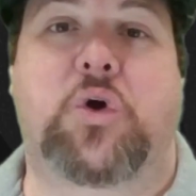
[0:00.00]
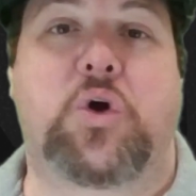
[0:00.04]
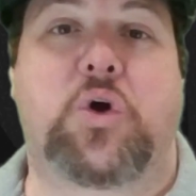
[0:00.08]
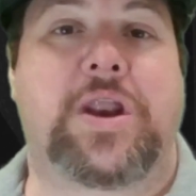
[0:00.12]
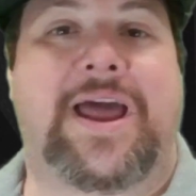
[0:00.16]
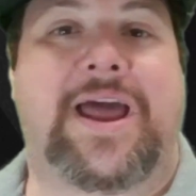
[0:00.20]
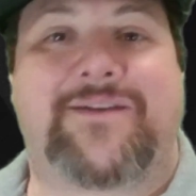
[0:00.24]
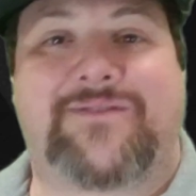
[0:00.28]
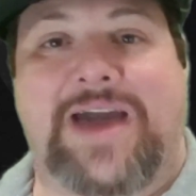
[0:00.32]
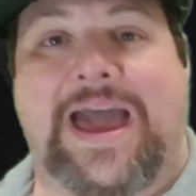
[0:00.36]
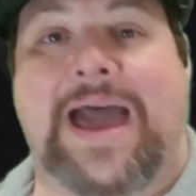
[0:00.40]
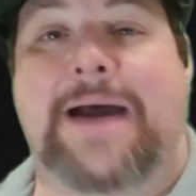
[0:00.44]
could
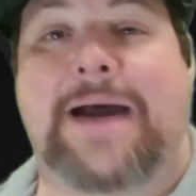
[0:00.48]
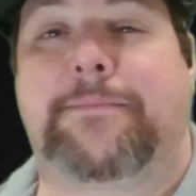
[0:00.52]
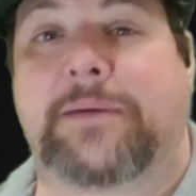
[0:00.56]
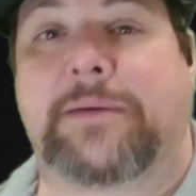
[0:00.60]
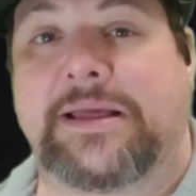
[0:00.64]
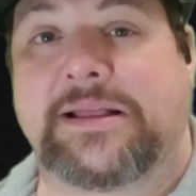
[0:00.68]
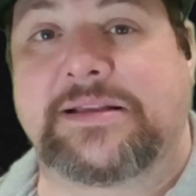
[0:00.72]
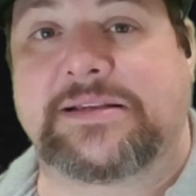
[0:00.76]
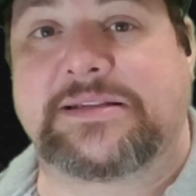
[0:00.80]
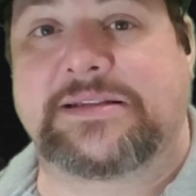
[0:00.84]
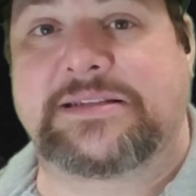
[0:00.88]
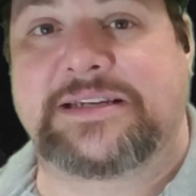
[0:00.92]
have
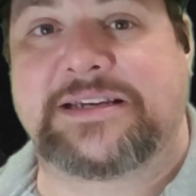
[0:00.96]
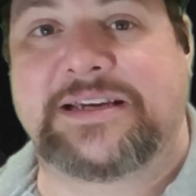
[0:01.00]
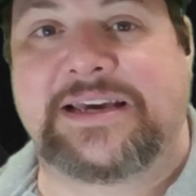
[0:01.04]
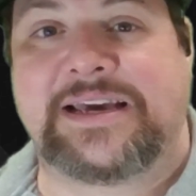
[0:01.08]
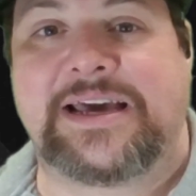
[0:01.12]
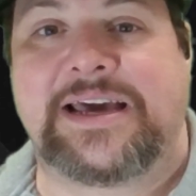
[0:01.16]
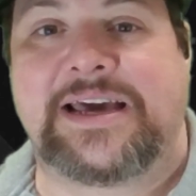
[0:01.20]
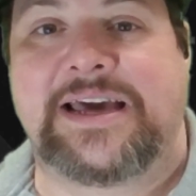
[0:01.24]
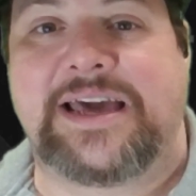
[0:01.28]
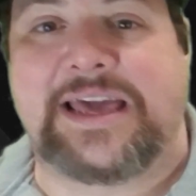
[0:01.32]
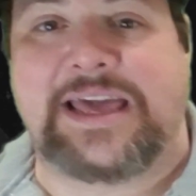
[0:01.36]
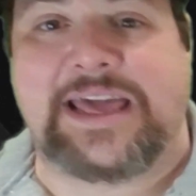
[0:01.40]
happened
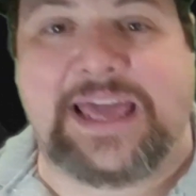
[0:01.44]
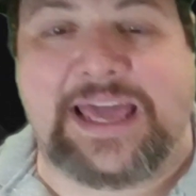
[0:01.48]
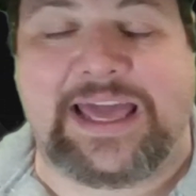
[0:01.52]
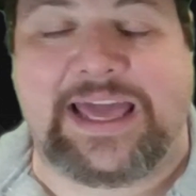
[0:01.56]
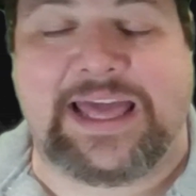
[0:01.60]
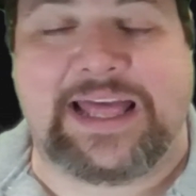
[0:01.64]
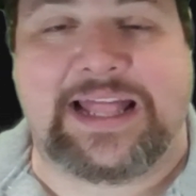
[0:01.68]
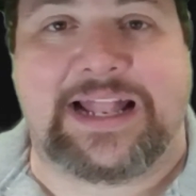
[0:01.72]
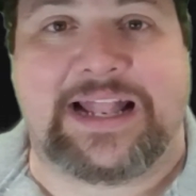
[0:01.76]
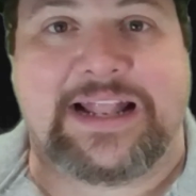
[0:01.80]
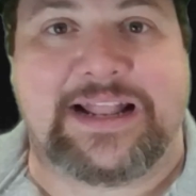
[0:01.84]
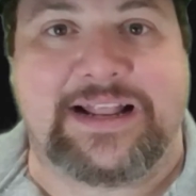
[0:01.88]

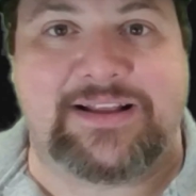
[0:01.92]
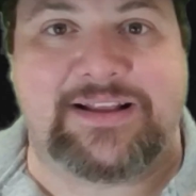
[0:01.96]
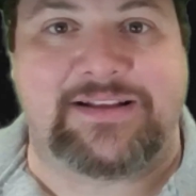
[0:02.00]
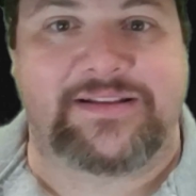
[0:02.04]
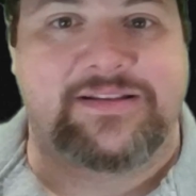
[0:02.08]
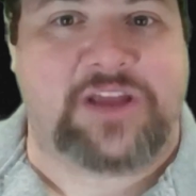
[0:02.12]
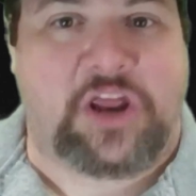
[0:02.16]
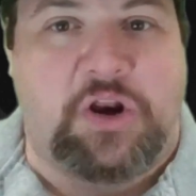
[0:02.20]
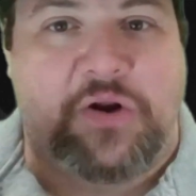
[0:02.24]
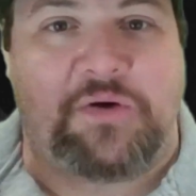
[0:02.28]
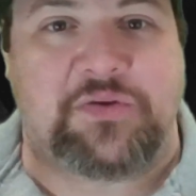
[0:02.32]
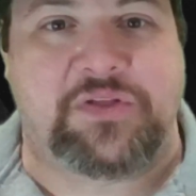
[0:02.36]
in,
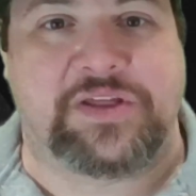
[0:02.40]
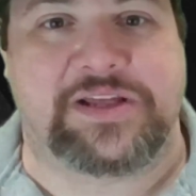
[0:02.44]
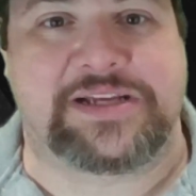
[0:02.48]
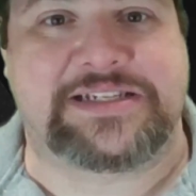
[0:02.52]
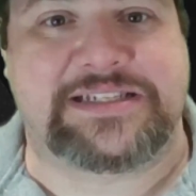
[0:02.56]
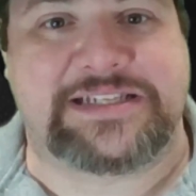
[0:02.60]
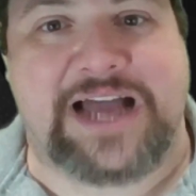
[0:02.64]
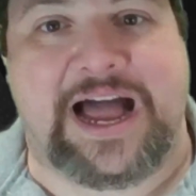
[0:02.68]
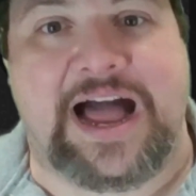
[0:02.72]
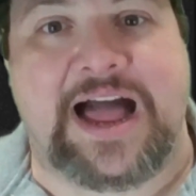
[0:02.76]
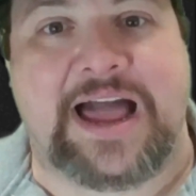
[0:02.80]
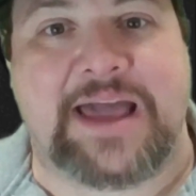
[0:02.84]

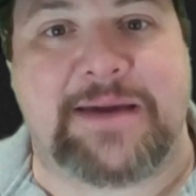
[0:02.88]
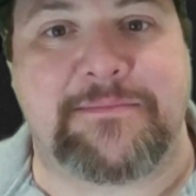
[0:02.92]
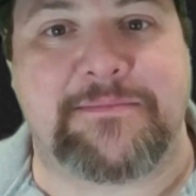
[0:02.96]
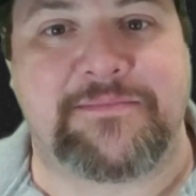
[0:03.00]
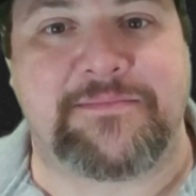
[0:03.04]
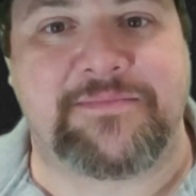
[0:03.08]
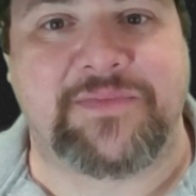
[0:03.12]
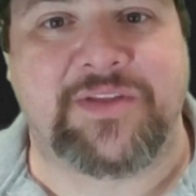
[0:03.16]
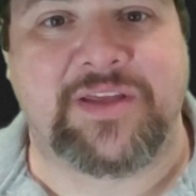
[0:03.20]
this time.